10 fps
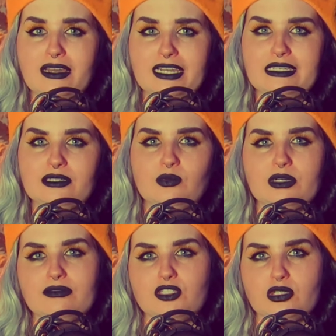night,
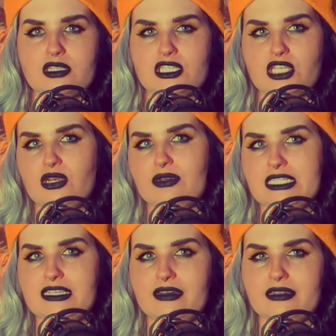one of John's
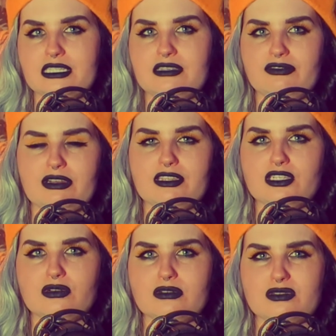security guards found the
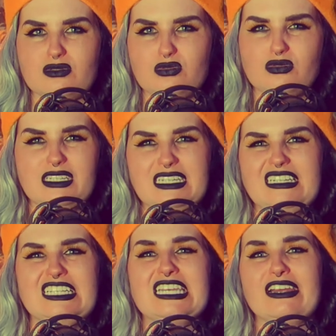dogs all in
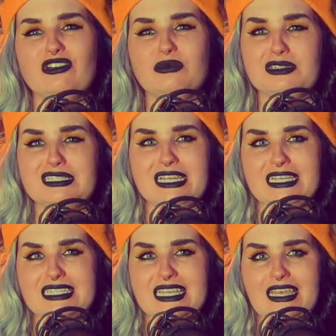a terrible
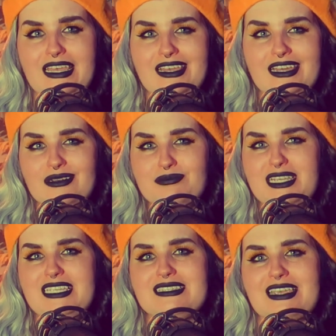state, and
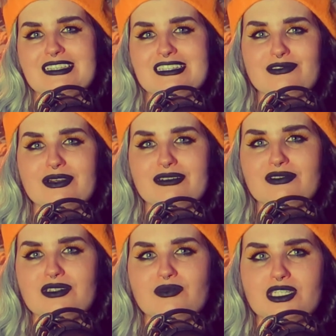meat scattered
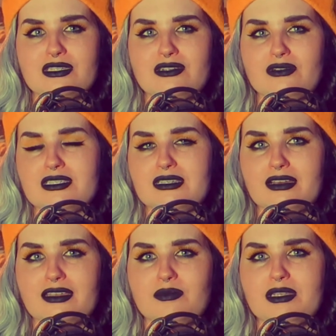around, which the dogs had
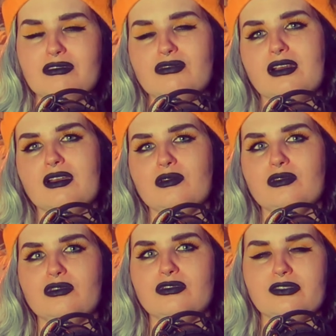either been
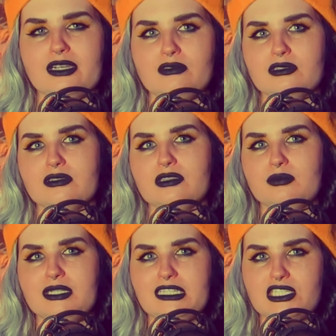thrown or found on the
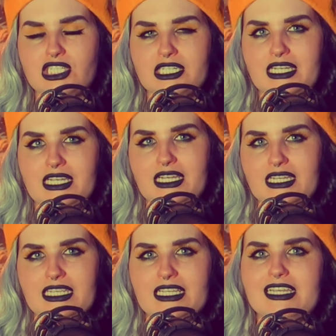beach.
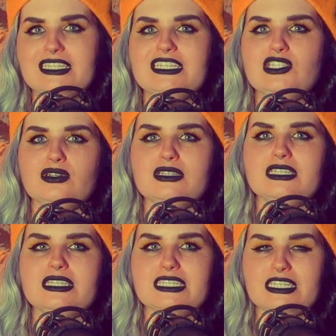He alerted John
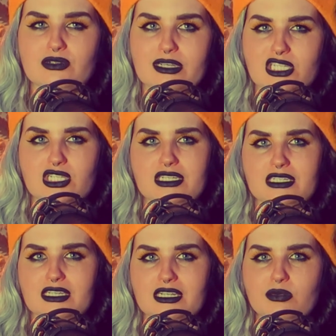to the
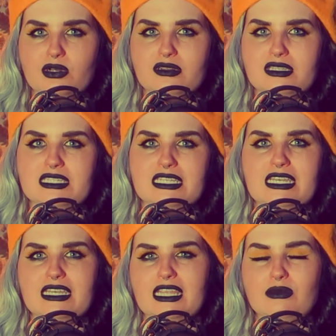situation, and upon
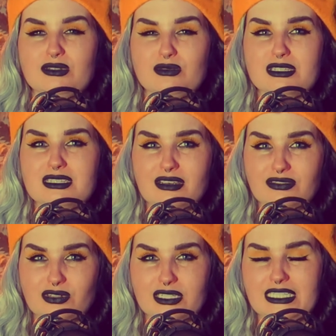seeing they were all
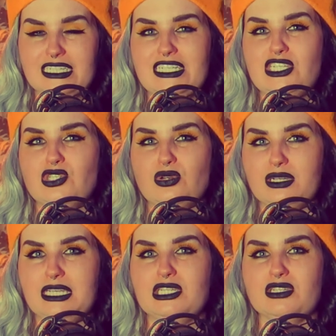suffering, he shot
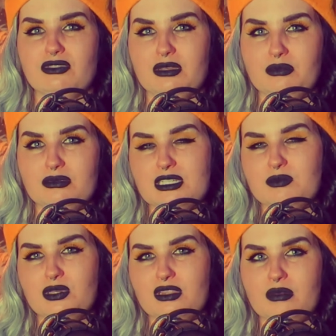each of them to
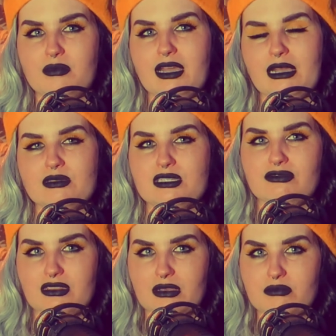put them out
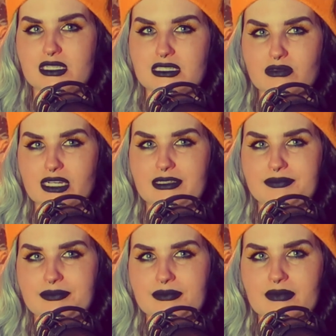of their misery.
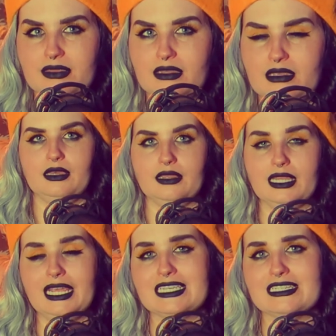
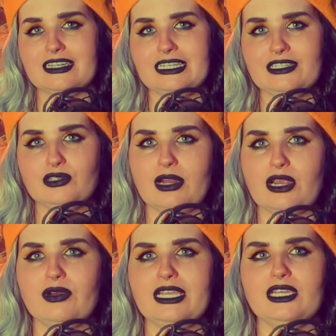The next night,
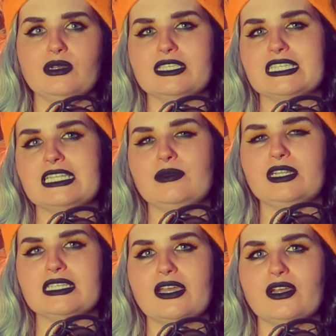Gregory, who was asleep
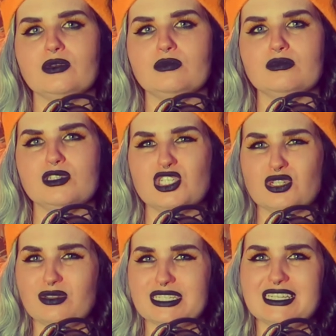in his home, was
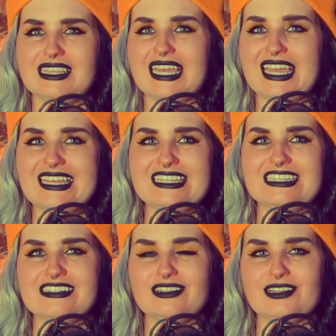shot in the head
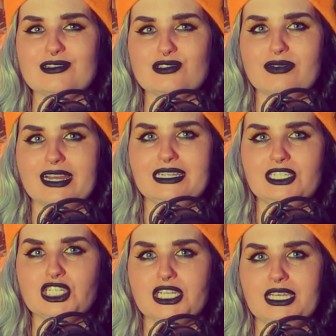at close
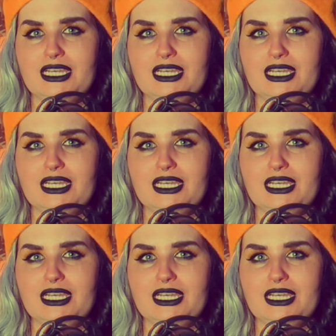range.